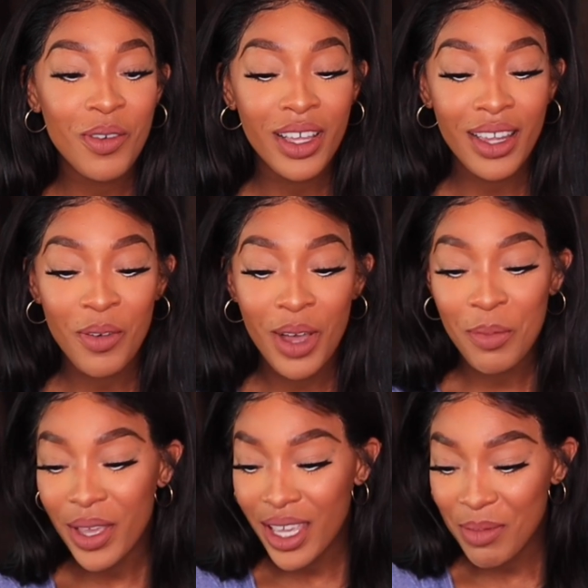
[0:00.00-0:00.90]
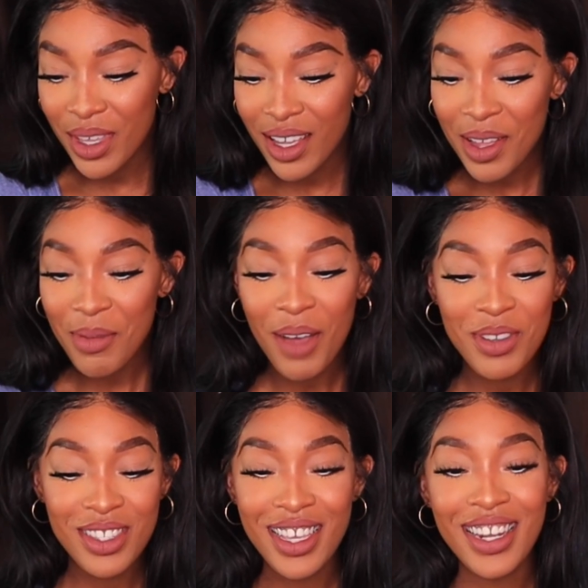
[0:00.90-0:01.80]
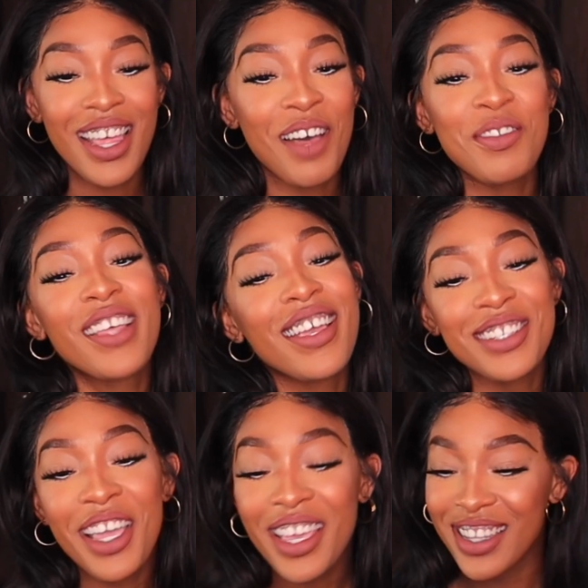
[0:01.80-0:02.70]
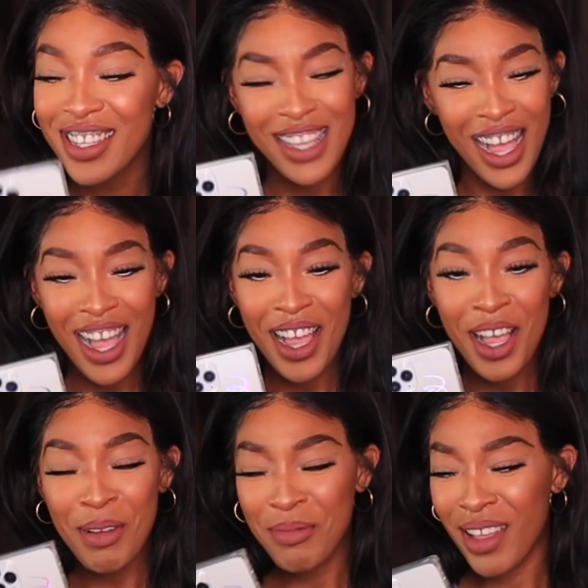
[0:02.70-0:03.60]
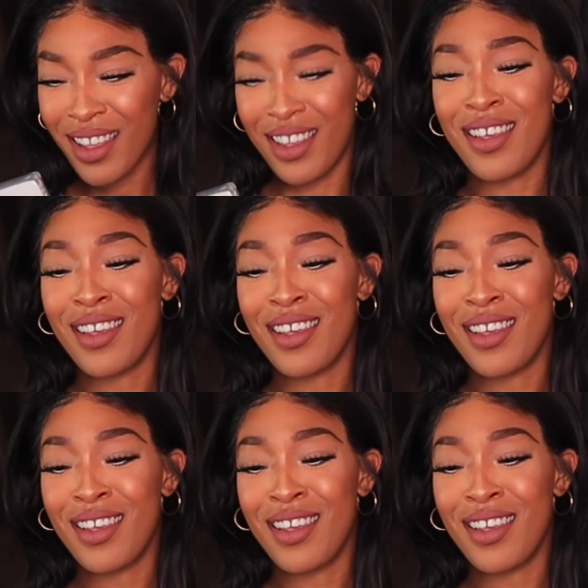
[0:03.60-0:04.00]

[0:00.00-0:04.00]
What, like while picking me up? I was like checking the time. I'm like